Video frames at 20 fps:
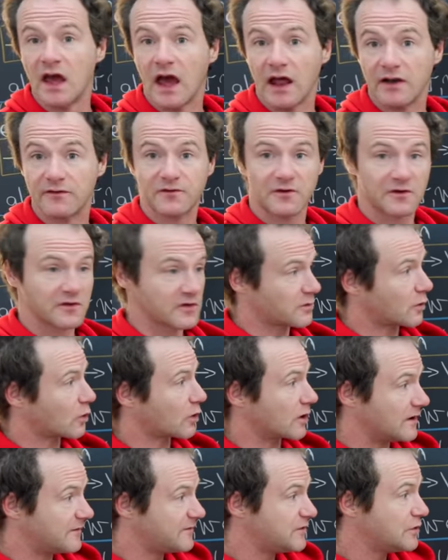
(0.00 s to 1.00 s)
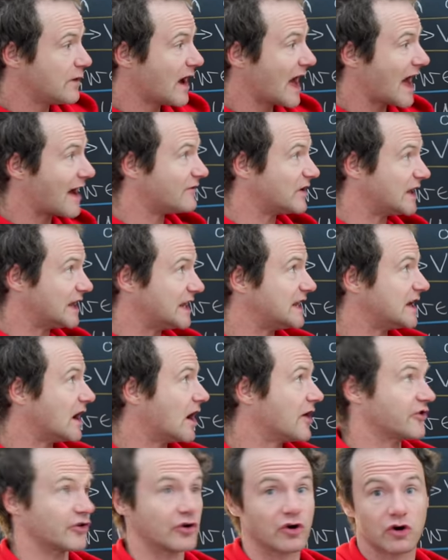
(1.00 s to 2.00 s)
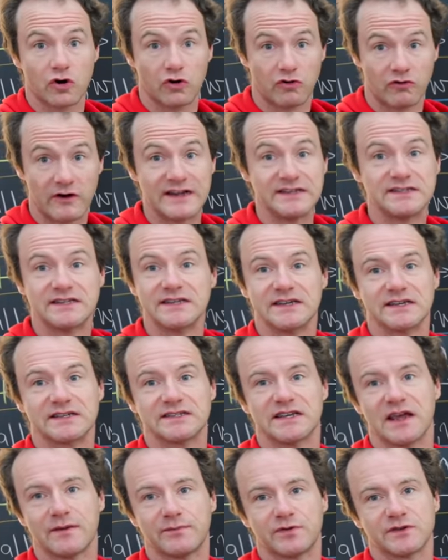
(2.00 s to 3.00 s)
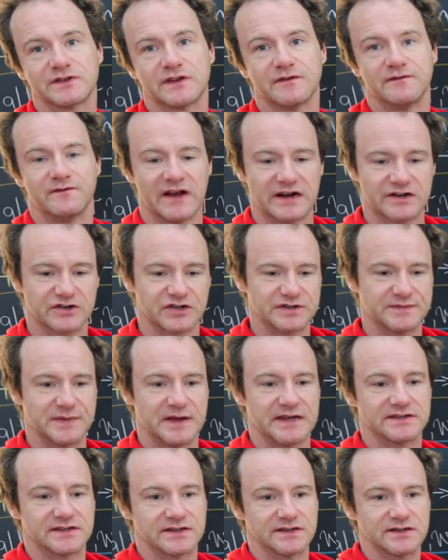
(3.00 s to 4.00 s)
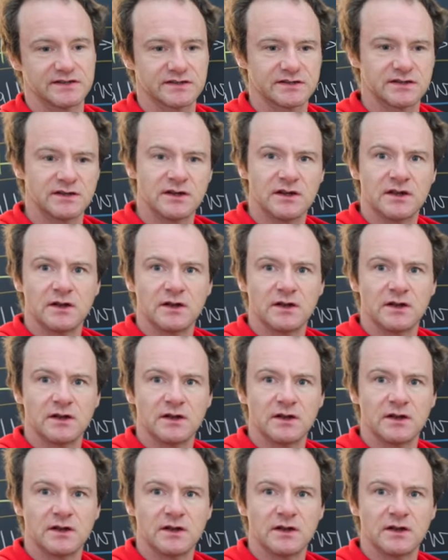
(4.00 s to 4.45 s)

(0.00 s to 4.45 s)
And furthermore, if you have any other crazy examples of vector spaces,